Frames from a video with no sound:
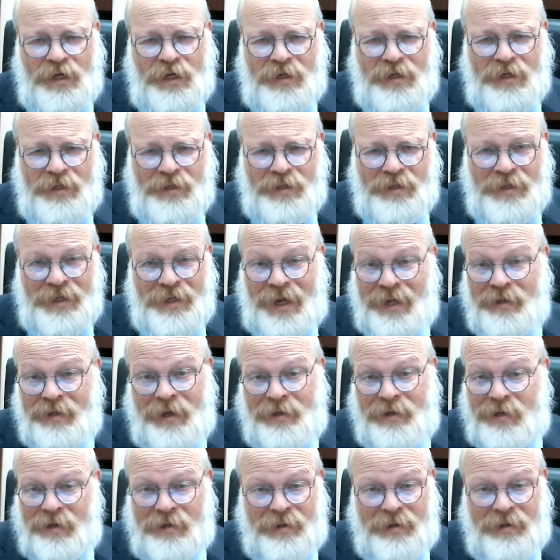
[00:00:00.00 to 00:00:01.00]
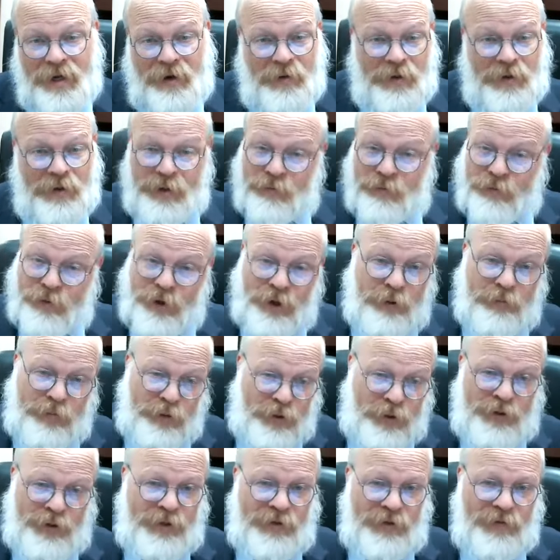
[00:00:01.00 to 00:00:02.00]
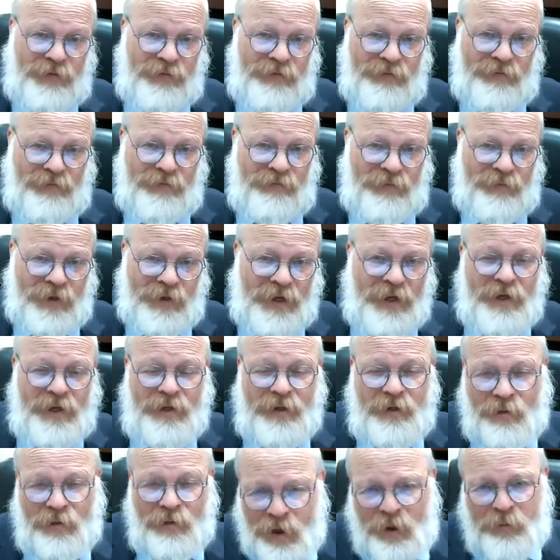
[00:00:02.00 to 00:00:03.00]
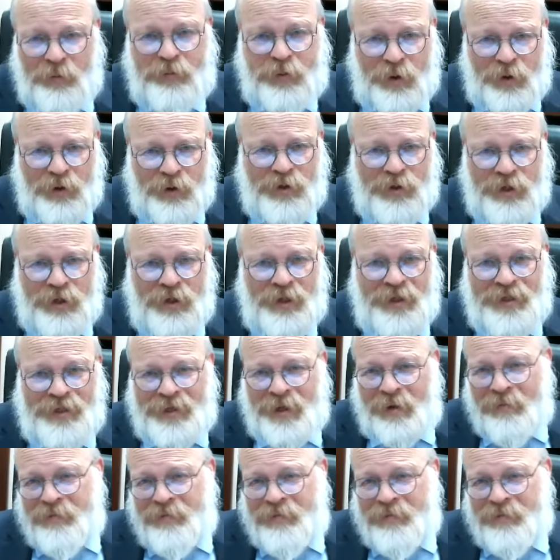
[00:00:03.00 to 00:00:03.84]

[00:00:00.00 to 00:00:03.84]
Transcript: is not necessarily the real person. The real person is